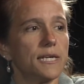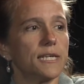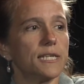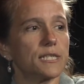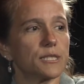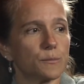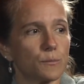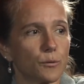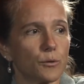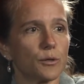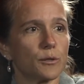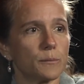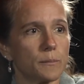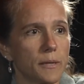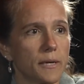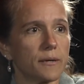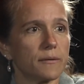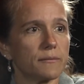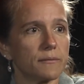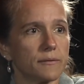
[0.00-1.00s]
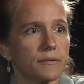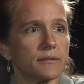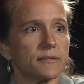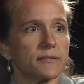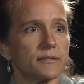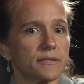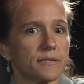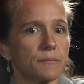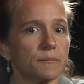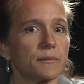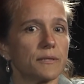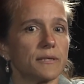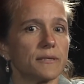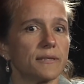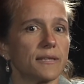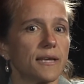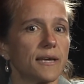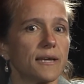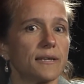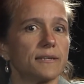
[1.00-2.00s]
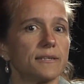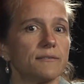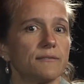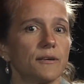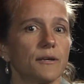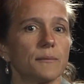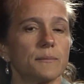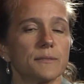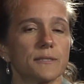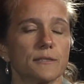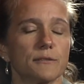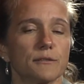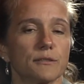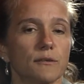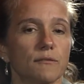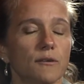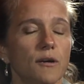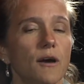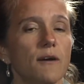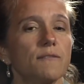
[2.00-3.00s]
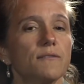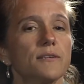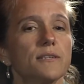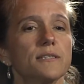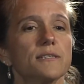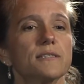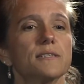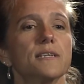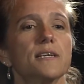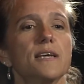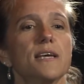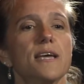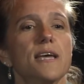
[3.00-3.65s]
It's more about this is something that develops their self-confidence